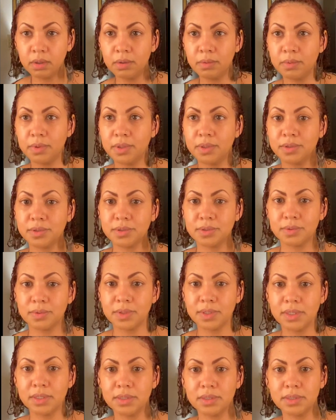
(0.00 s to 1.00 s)
We also
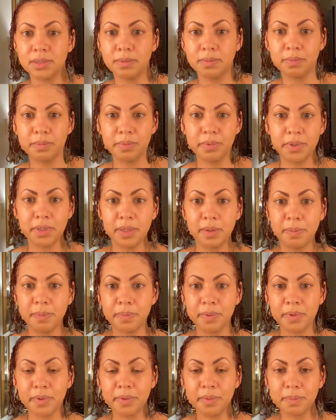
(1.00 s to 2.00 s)
got some pretty
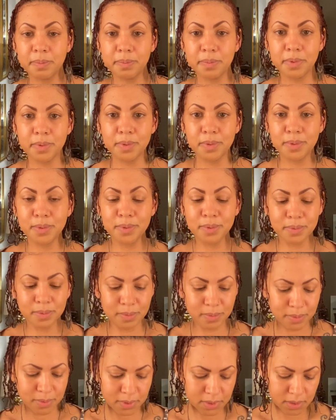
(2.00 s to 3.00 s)

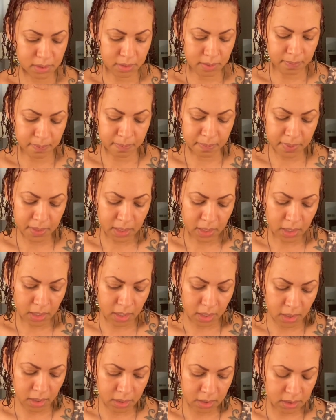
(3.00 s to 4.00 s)
purples and
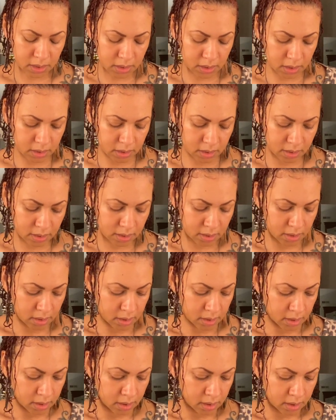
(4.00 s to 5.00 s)
pinks.
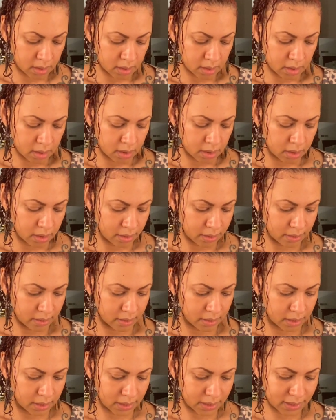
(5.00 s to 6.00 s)

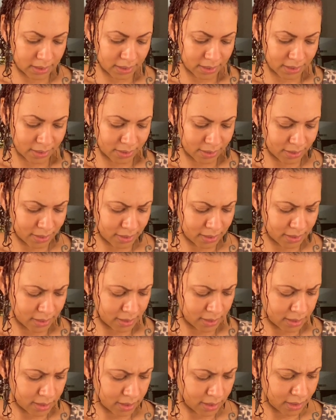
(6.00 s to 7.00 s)
Decisions,
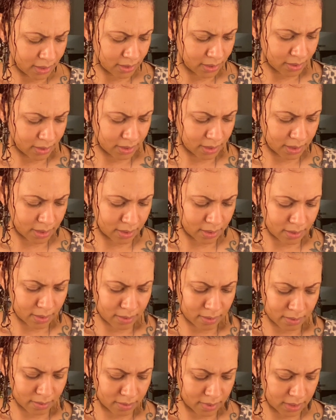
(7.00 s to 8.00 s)

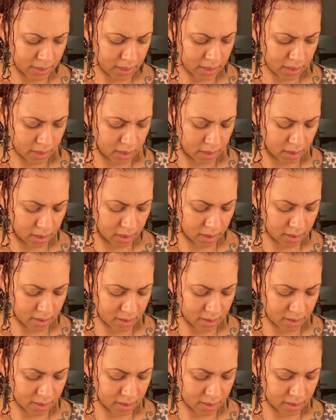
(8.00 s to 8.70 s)
y'all. Dang.